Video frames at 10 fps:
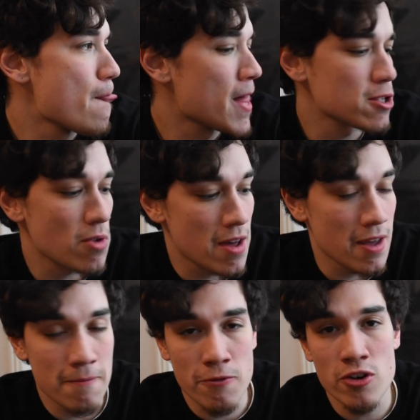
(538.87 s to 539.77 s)
that's
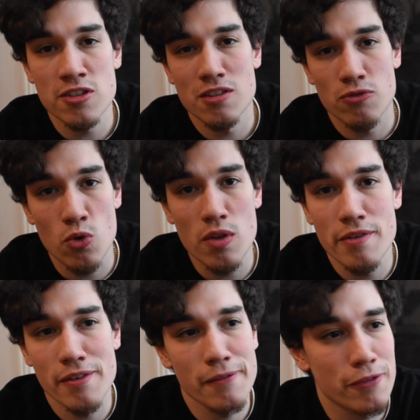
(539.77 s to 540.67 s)
why first
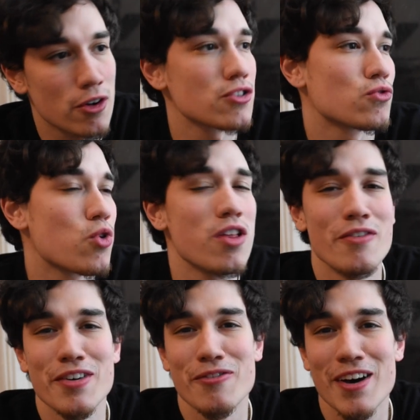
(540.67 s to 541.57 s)
rule
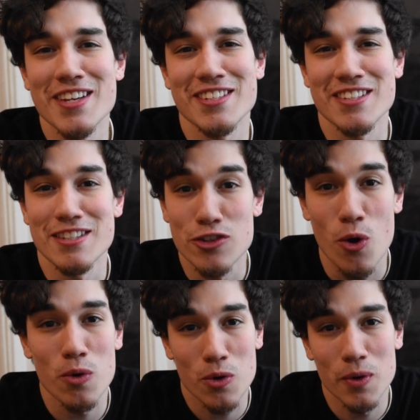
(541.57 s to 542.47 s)
of advice is don't